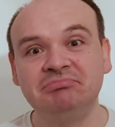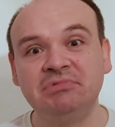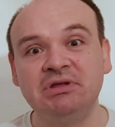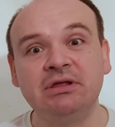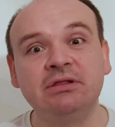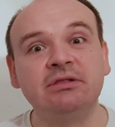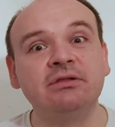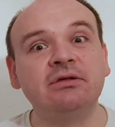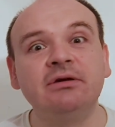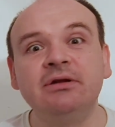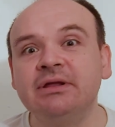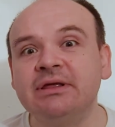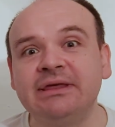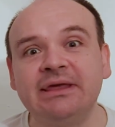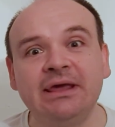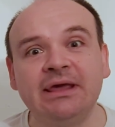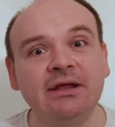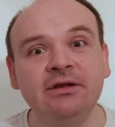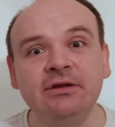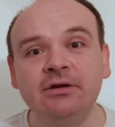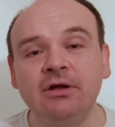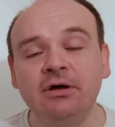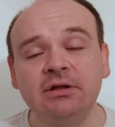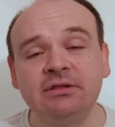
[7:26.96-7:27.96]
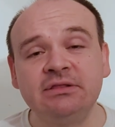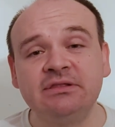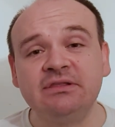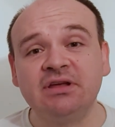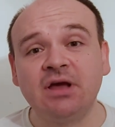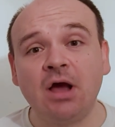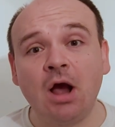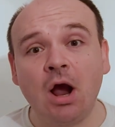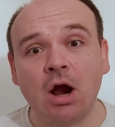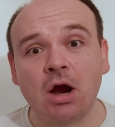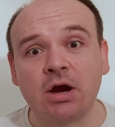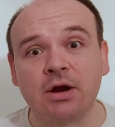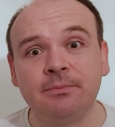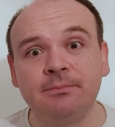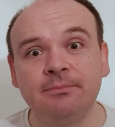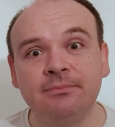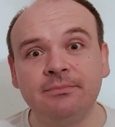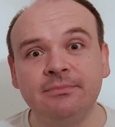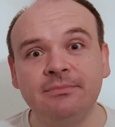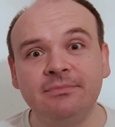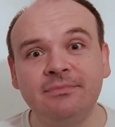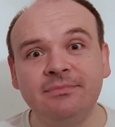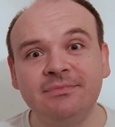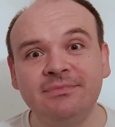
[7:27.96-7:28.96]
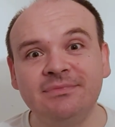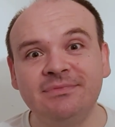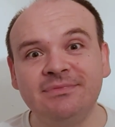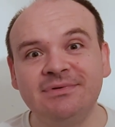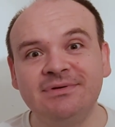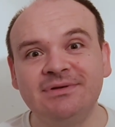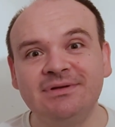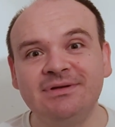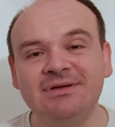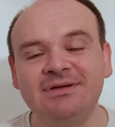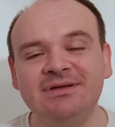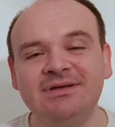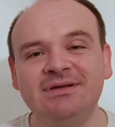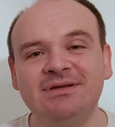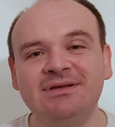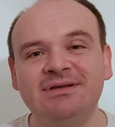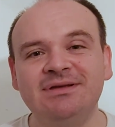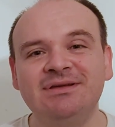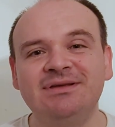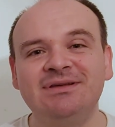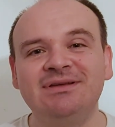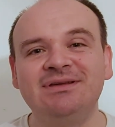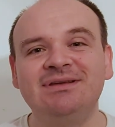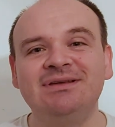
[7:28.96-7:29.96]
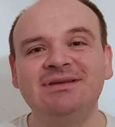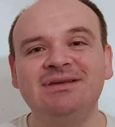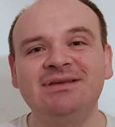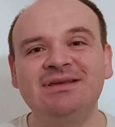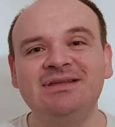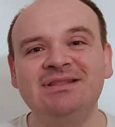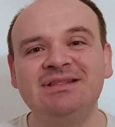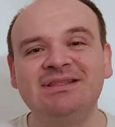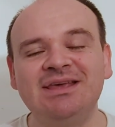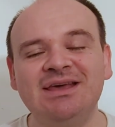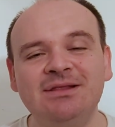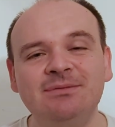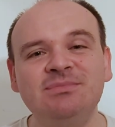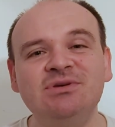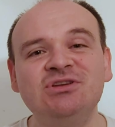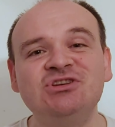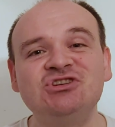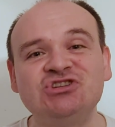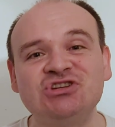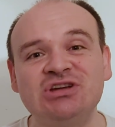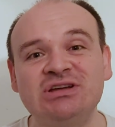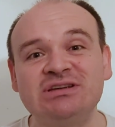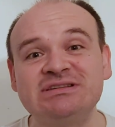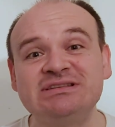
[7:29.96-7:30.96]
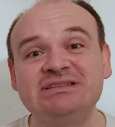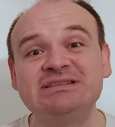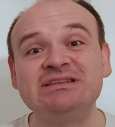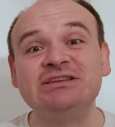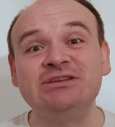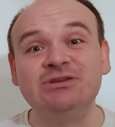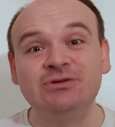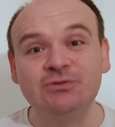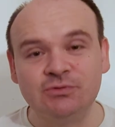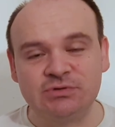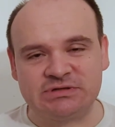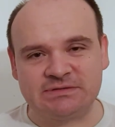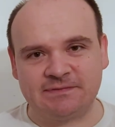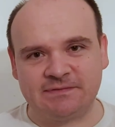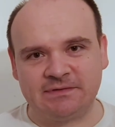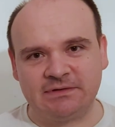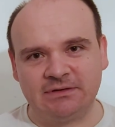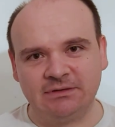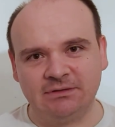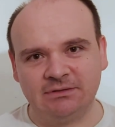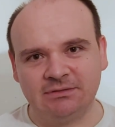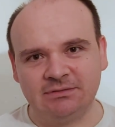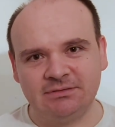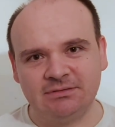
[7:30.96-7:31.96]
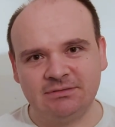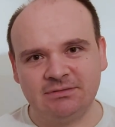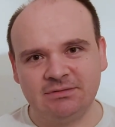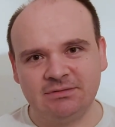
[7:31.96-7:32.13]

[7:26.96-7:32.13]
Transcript: it can, cannot harm. It can be just useful.